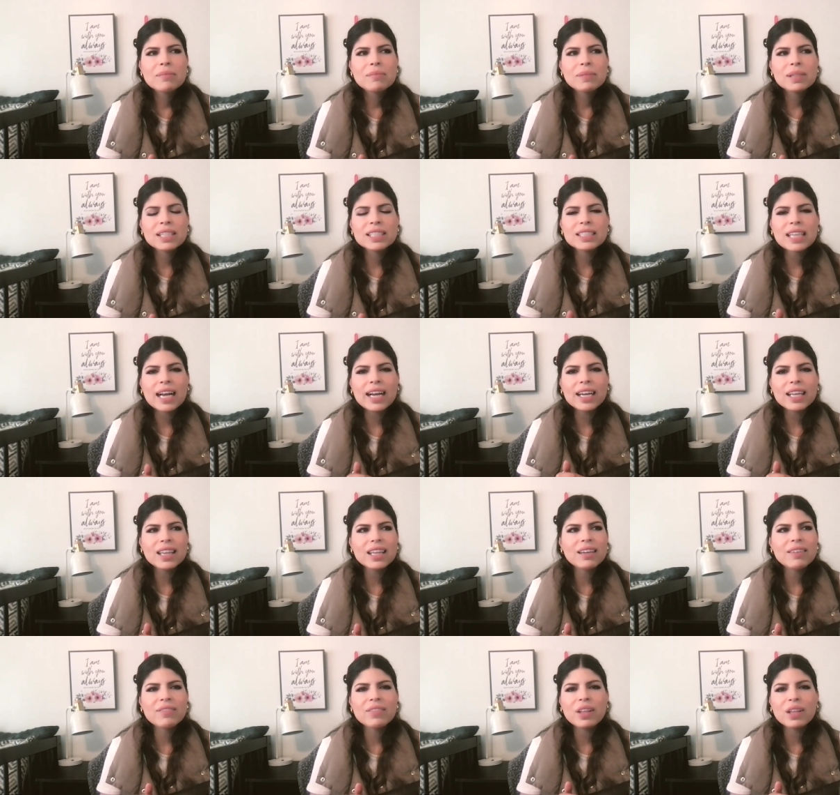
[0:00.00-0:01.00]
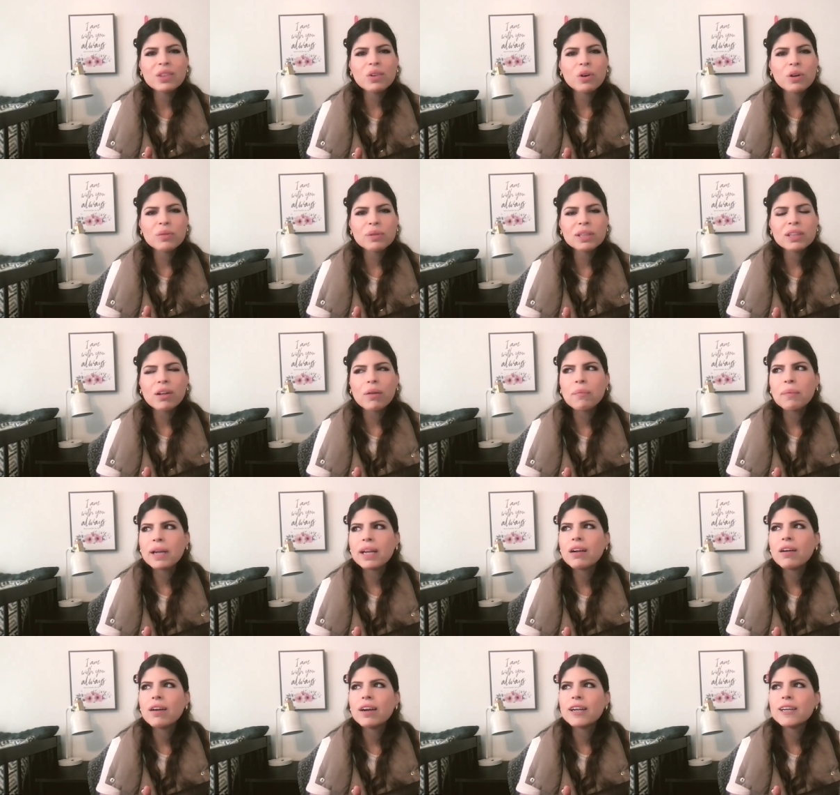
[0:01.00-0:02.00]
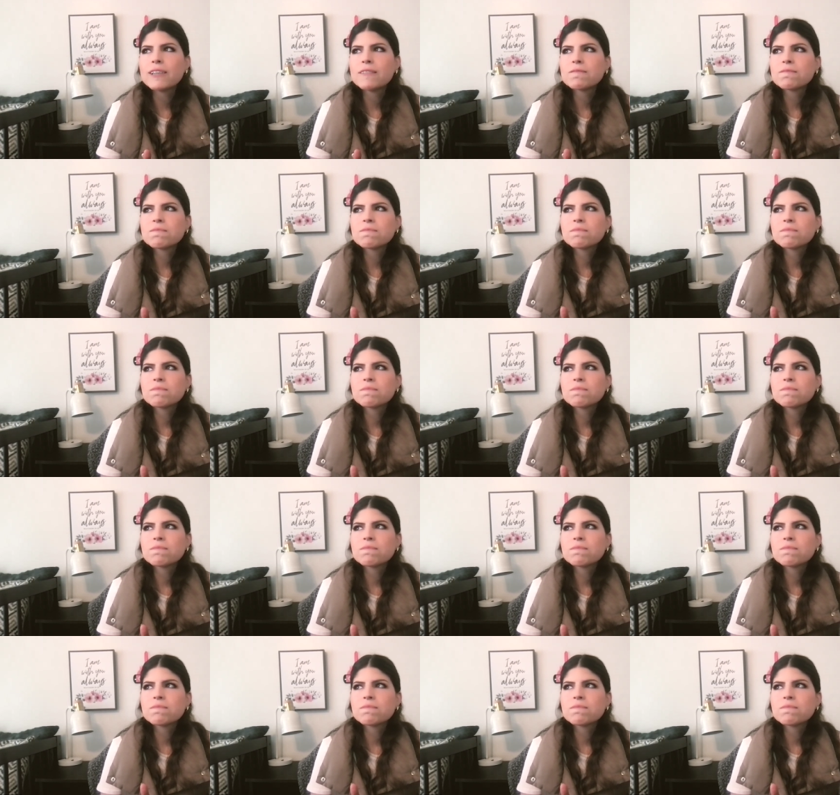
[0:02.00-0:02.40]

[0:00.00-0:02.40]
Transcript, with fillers: because I love the Lord with all my heart.